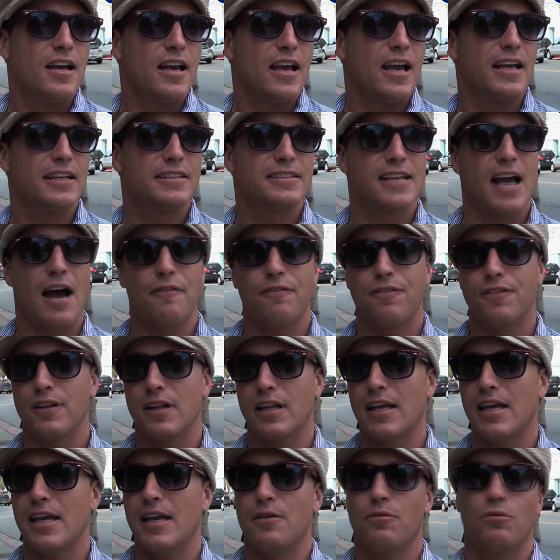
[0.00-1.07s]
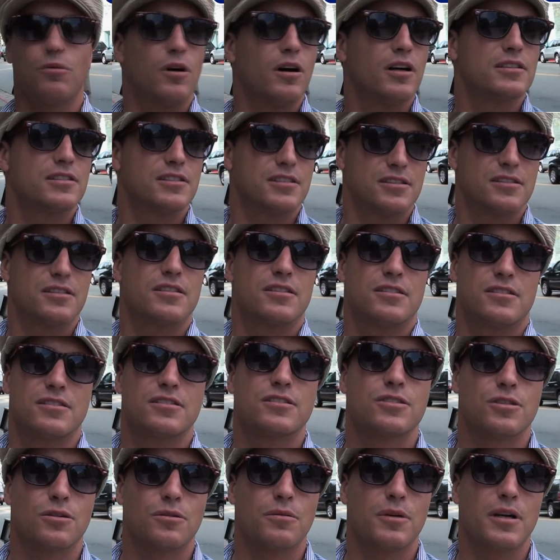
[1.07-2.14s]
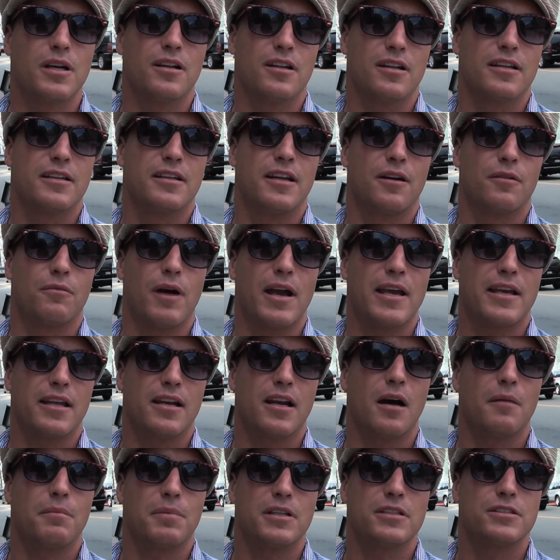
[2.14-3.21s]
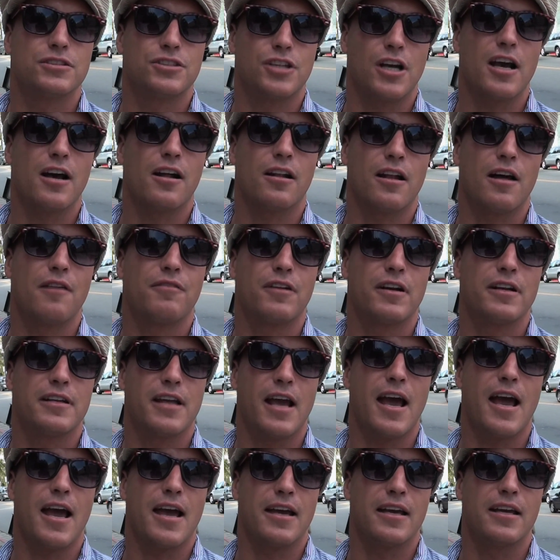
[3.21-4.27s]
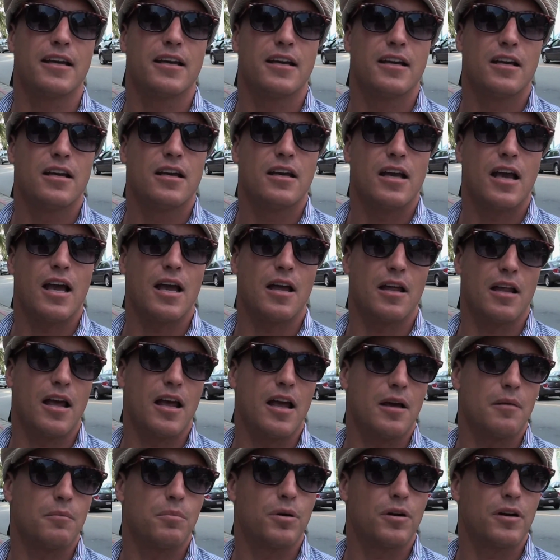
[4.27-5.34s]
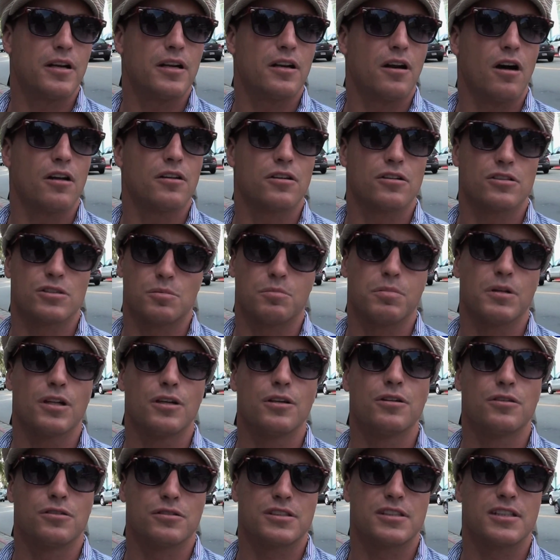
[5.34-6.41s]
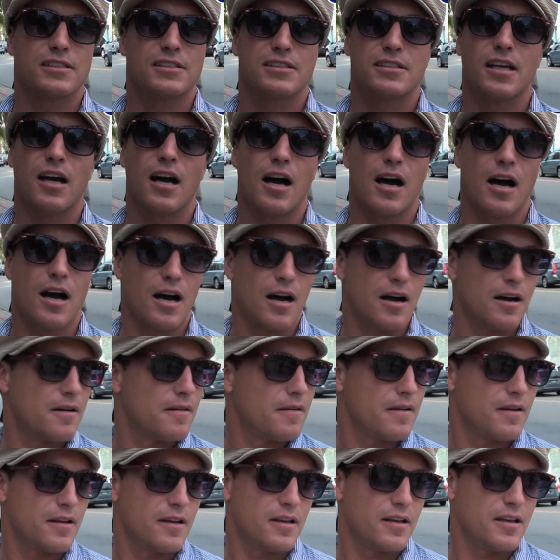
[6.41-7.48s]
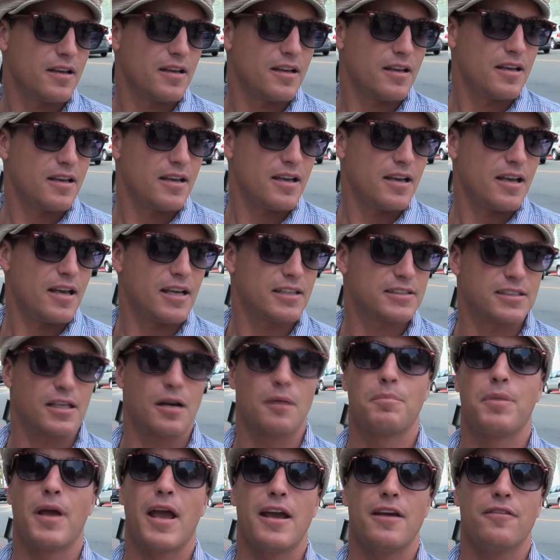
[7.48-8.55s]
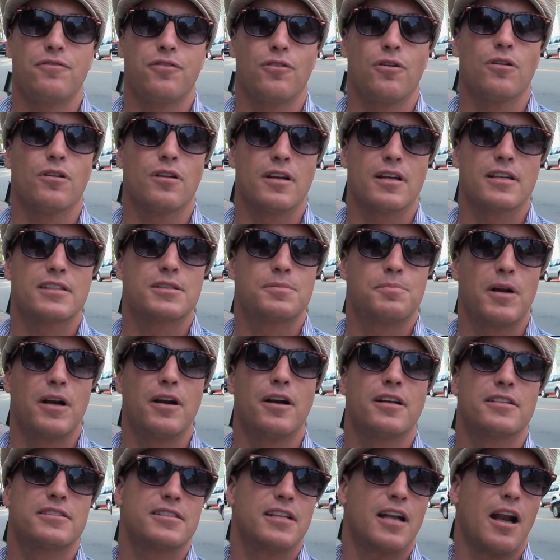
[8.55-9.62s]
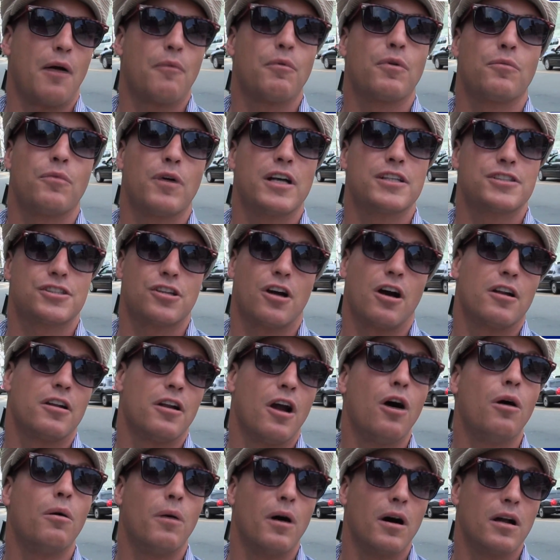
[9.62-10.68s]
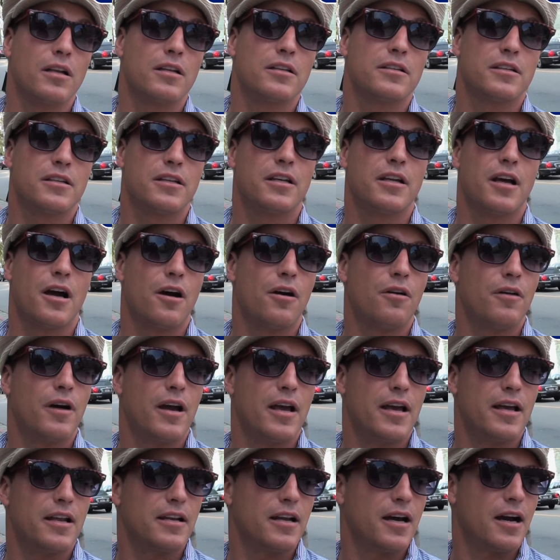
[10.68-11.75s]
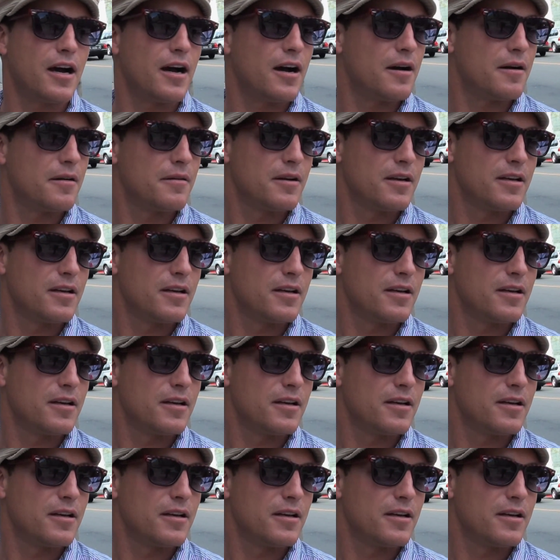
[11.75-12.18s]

it definitely was surreal in there waking up in jail every day and, and putting on those blues it's uh it's a painful experience that I would wish on no one, you know. And uh,